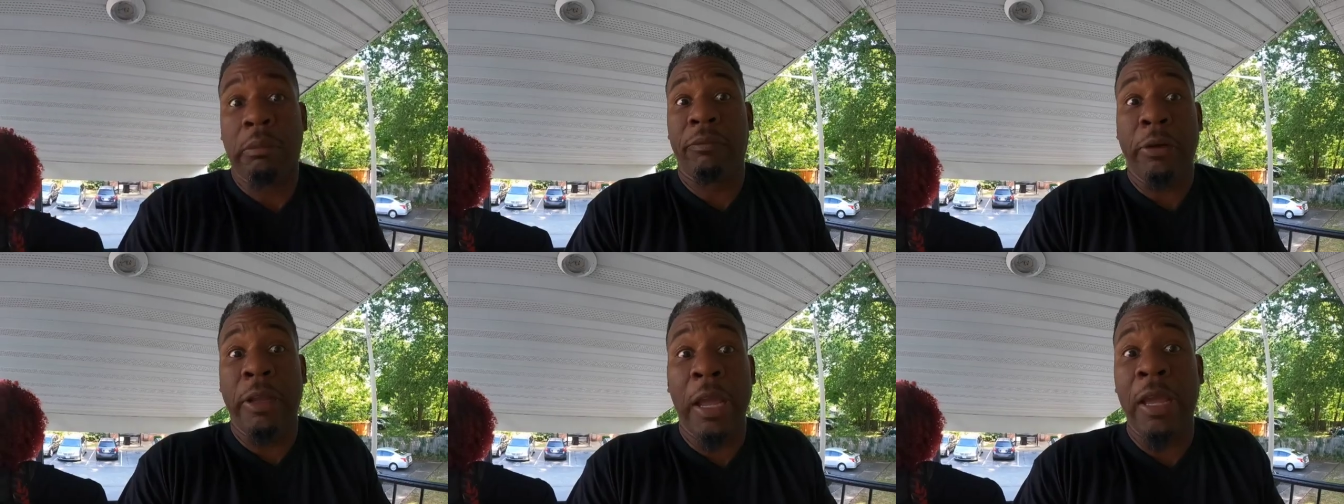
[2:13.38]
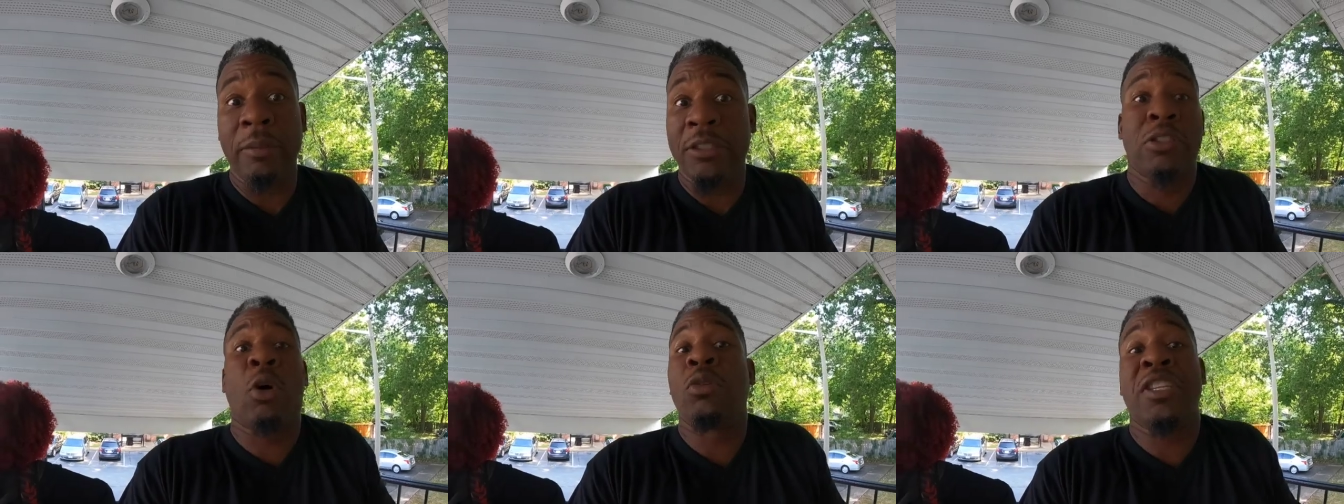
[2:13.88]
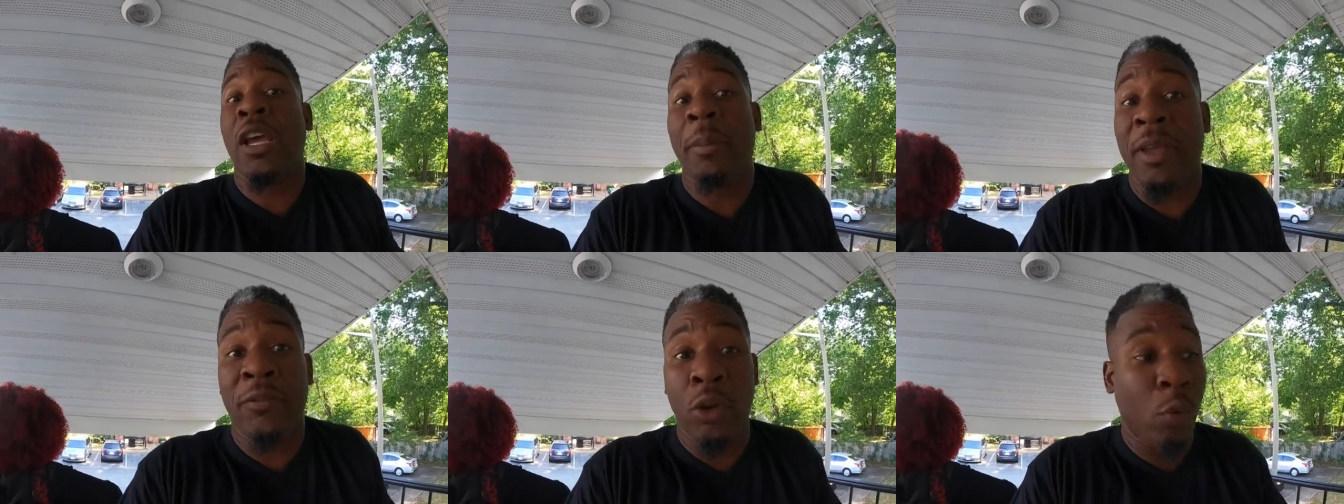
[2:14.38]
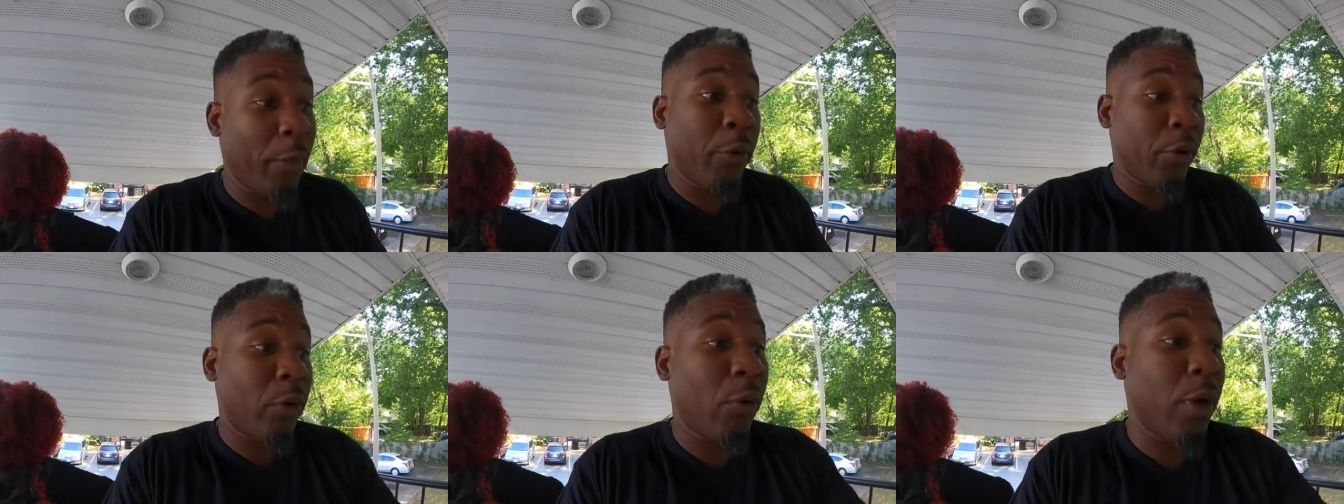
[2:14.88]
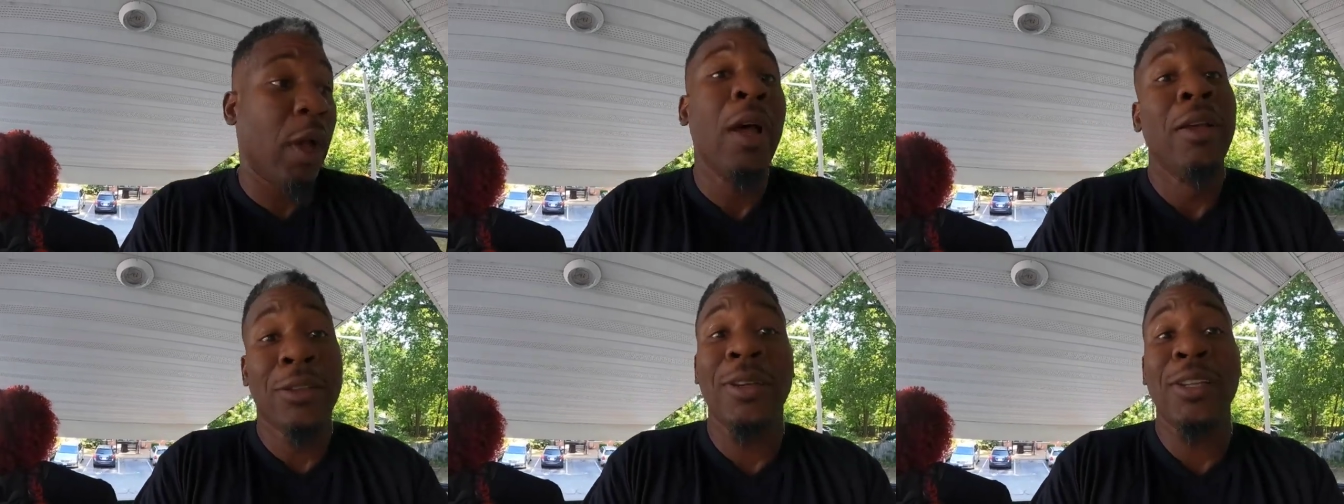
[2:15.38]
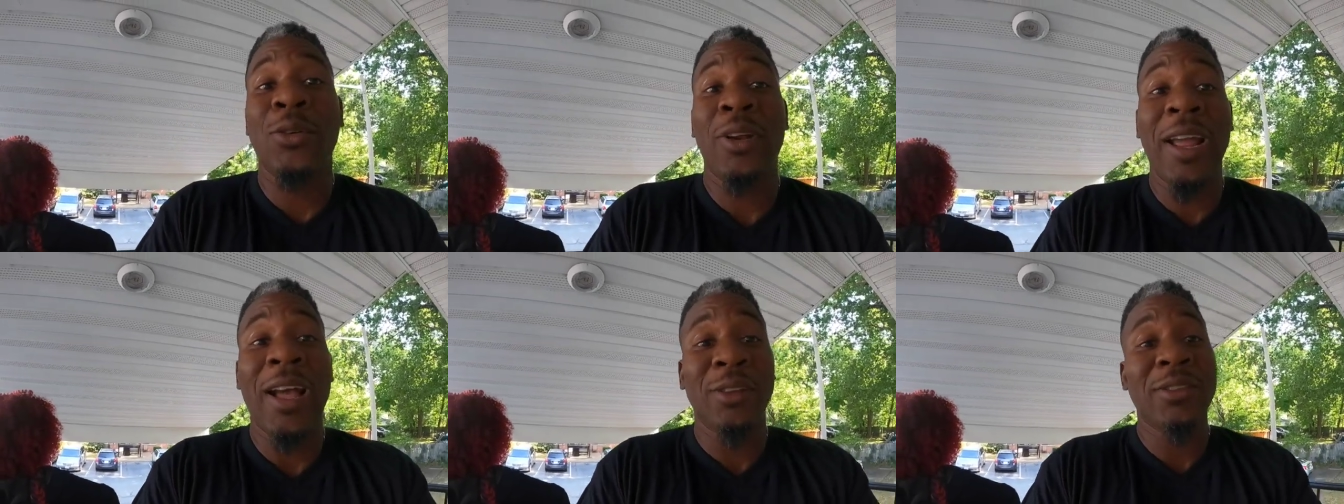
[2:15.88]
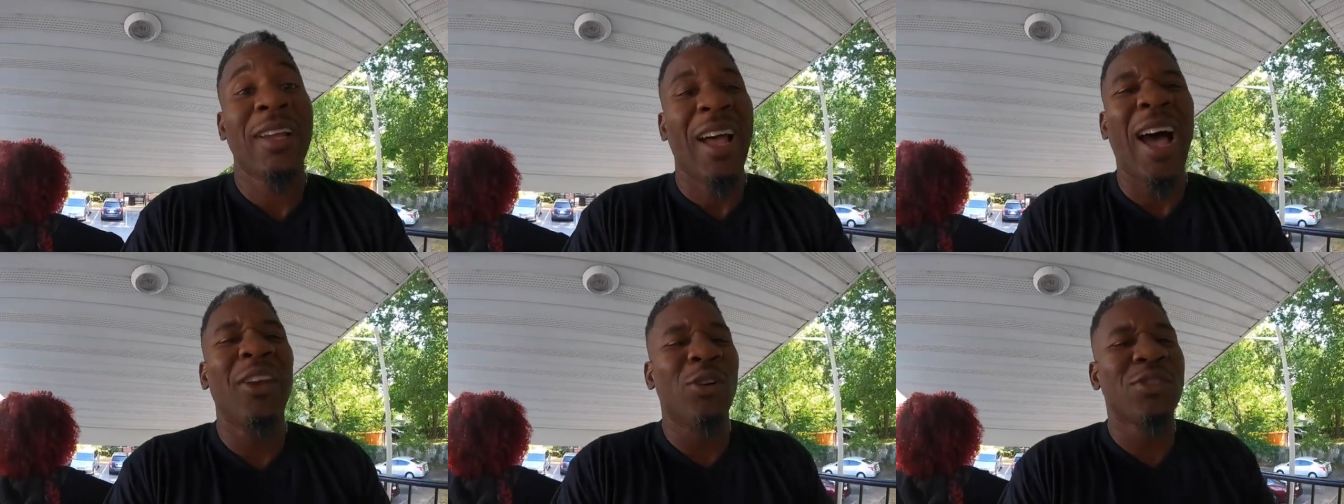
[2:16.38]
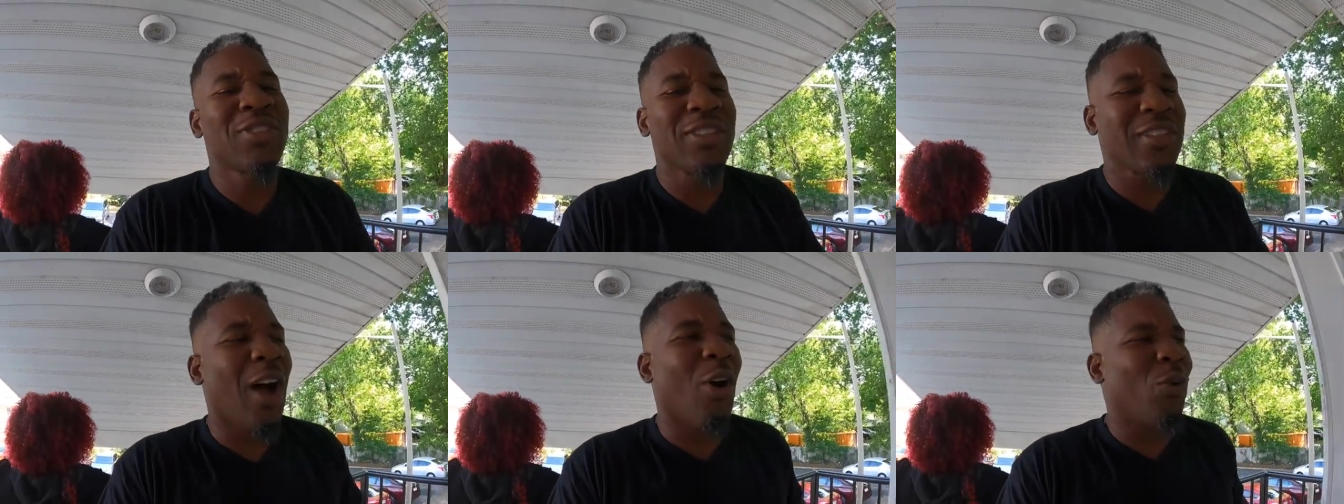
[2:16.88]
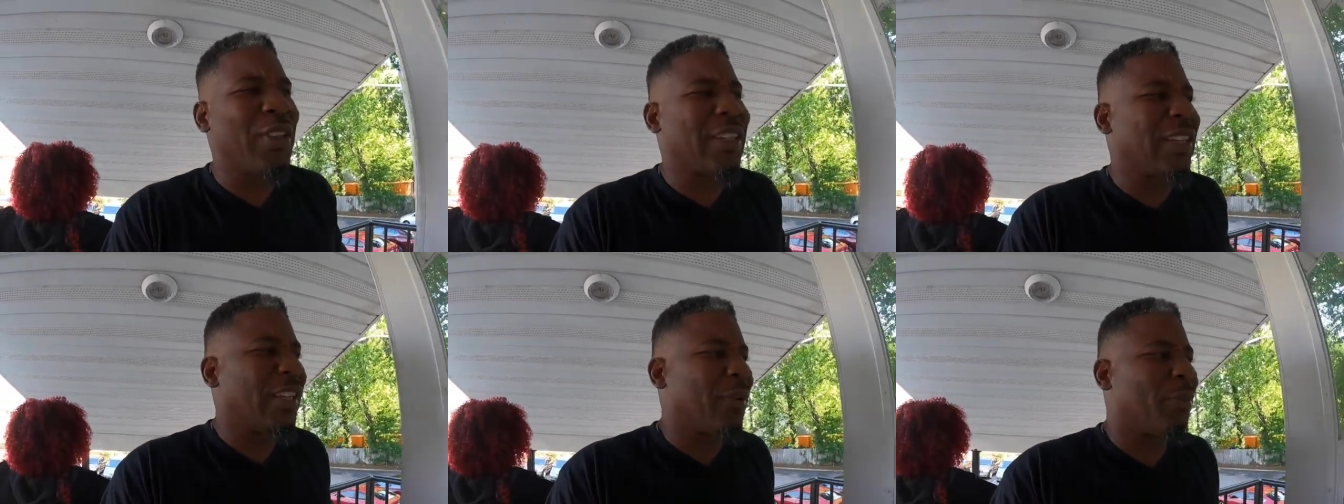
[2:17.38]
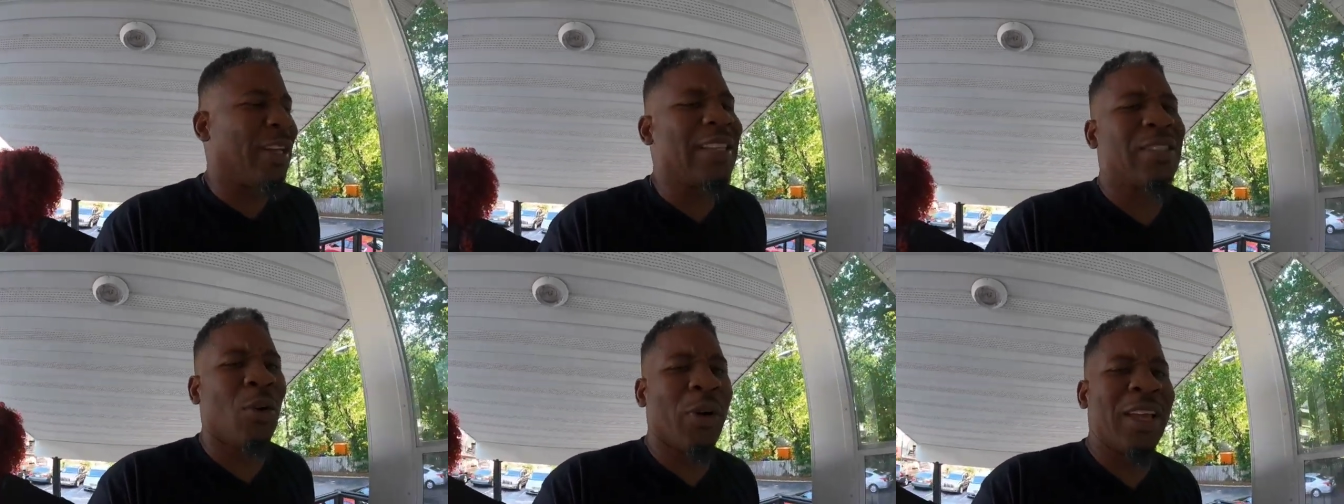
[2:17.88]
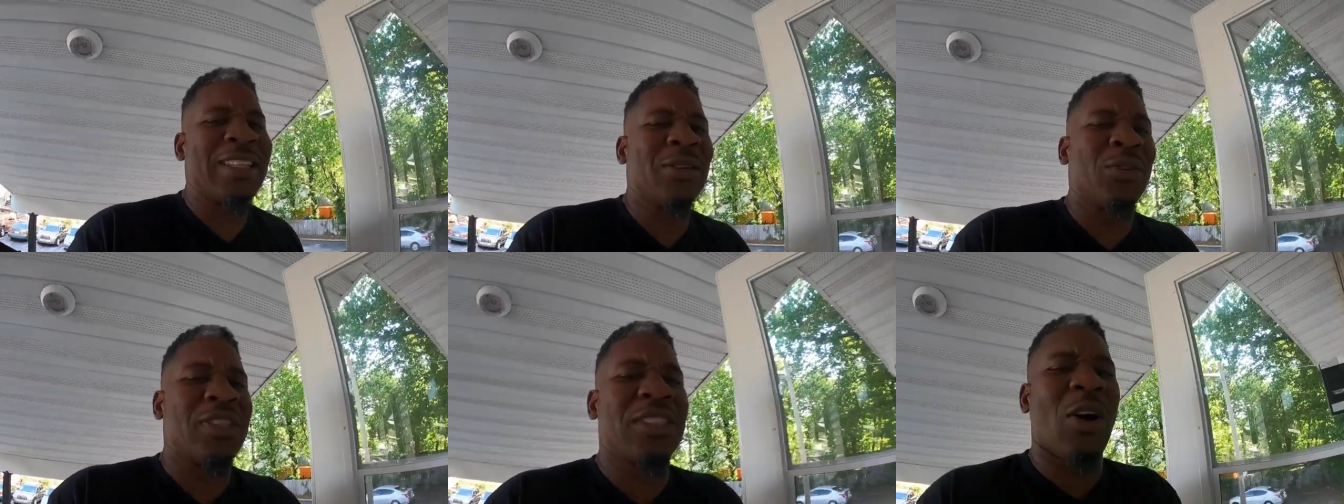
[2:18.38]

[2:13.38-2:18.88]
free game. Just don't tell me if you don't want me to record. So let's go in the house. I know sis always clean, but let's go in and see what she